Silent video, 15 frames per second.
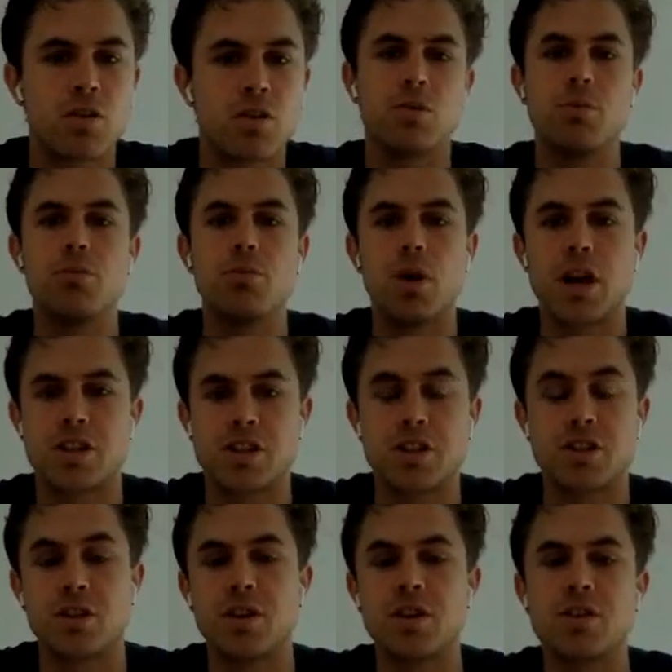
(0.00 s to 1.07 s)
will actually
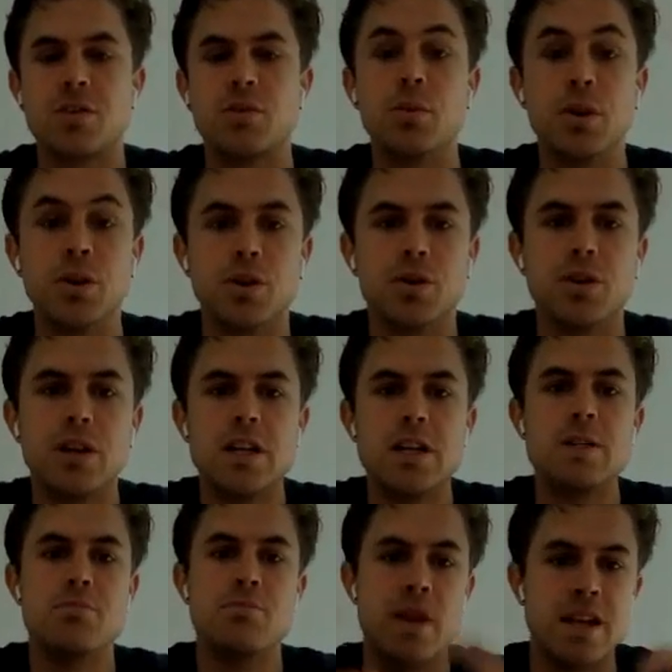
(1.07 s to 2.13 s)
turn into real
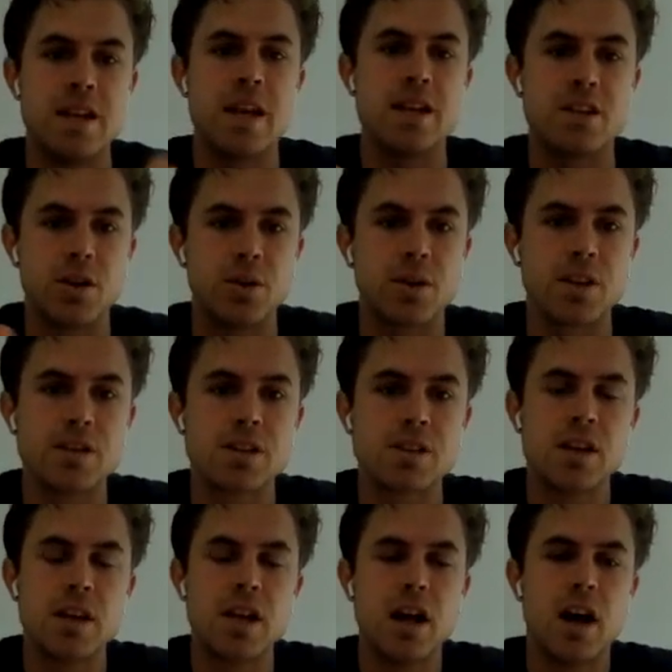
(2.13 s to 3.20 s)
mainnet tokens.
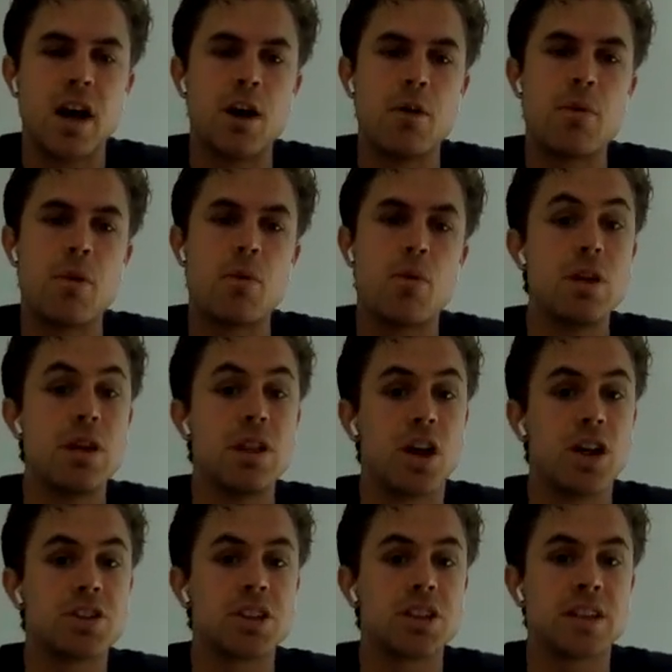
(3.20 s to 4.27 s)
But we'll be
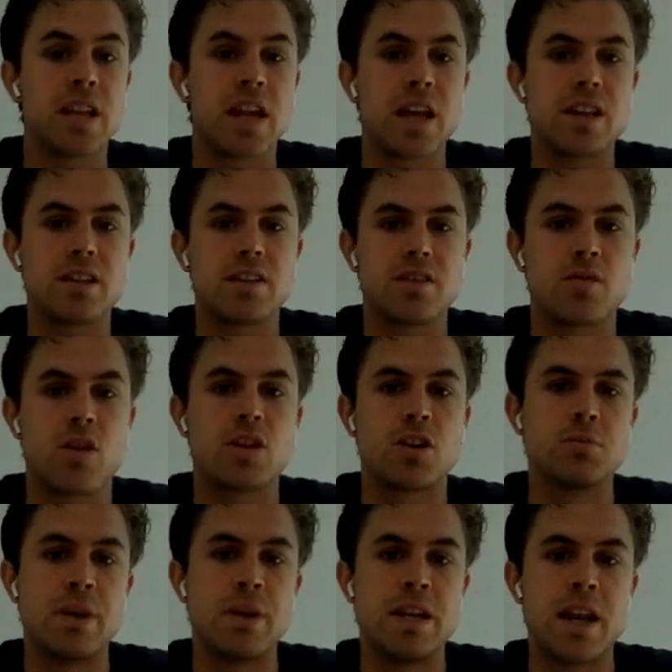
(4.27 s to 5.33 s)
launching that throttled
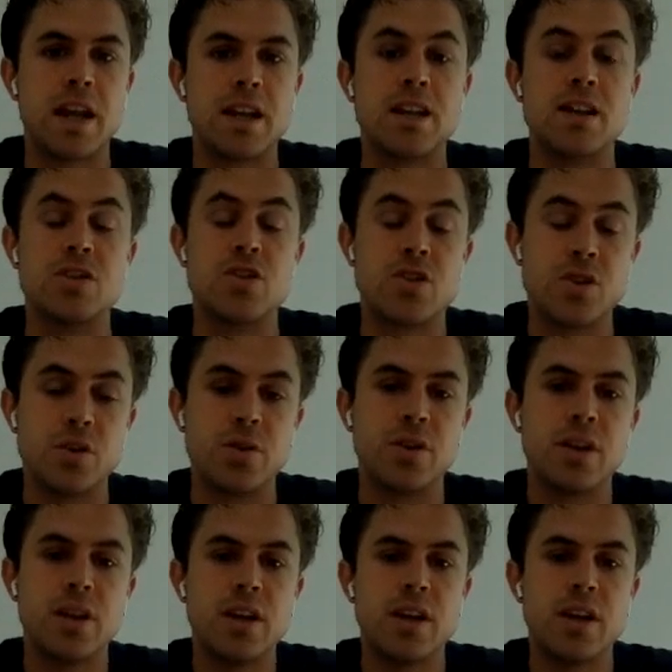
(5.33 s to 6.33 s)
mainnet in June.